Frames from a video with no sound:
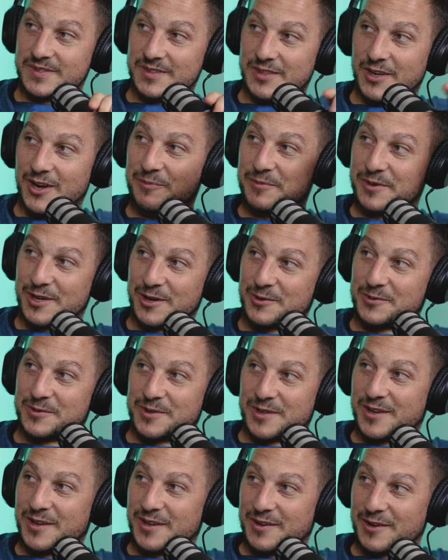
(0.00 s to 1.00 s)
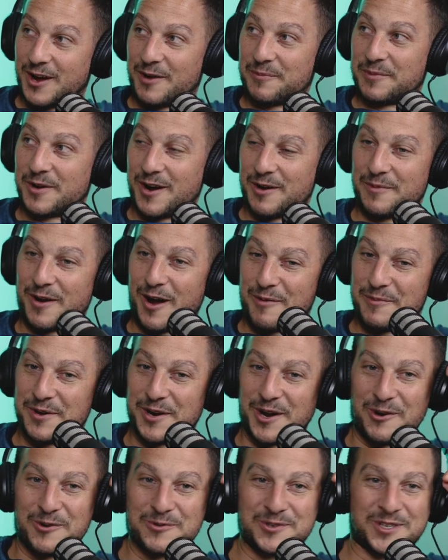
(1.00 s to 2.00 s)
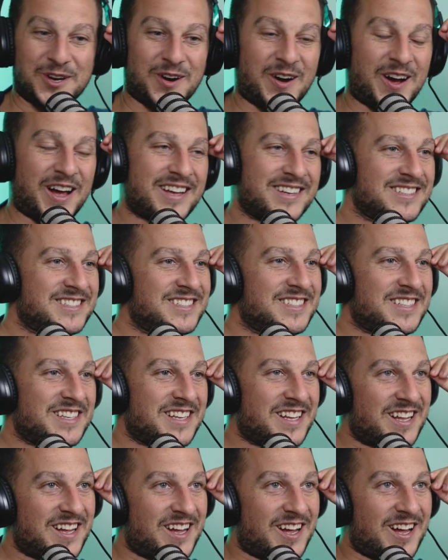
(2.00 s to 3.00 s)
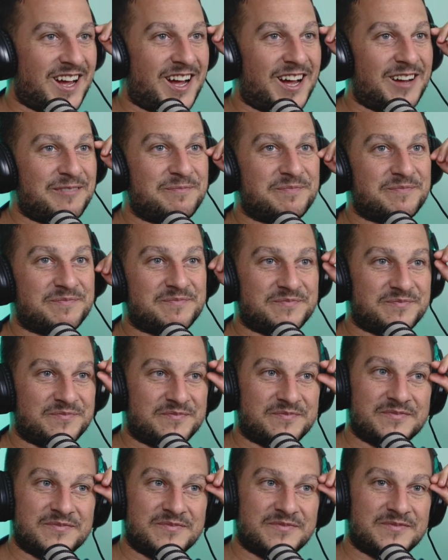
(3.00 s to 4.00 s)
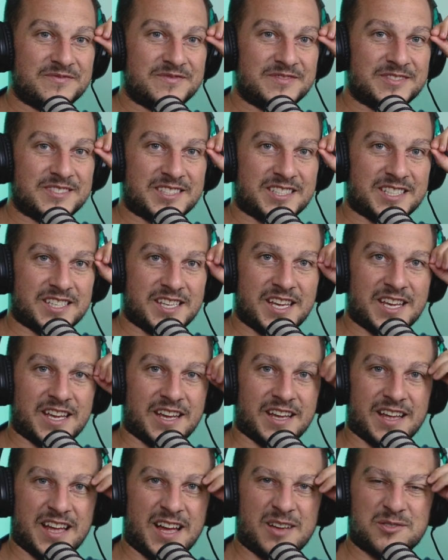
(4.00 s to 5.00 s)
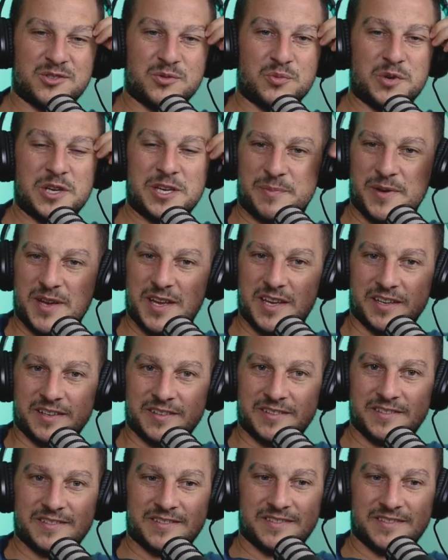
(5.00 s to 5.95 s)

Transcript: I'm an old guy. So yeah, how's the week been?